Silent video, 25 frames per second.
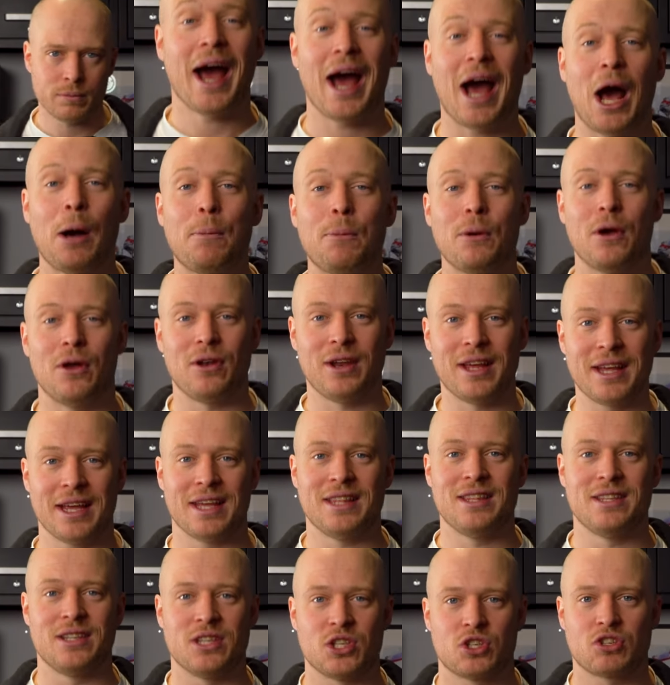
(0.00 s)
I'll put a link
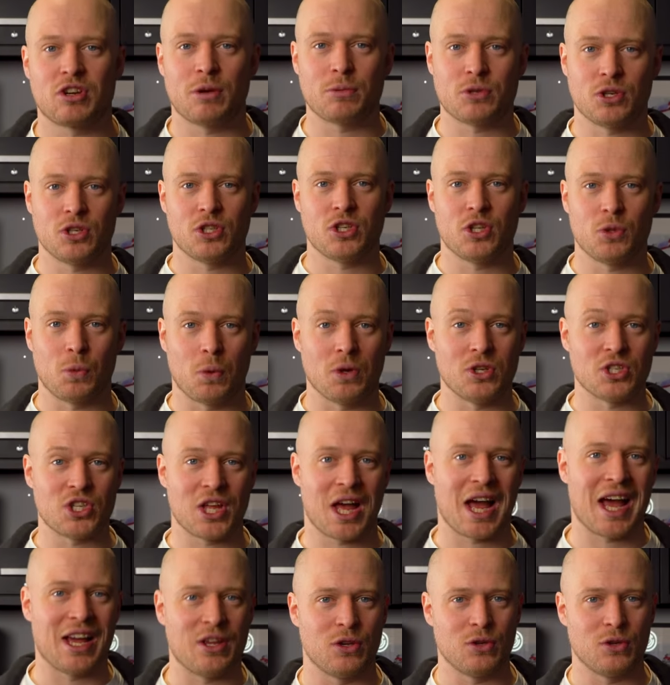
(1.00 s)
in the description to the ones that I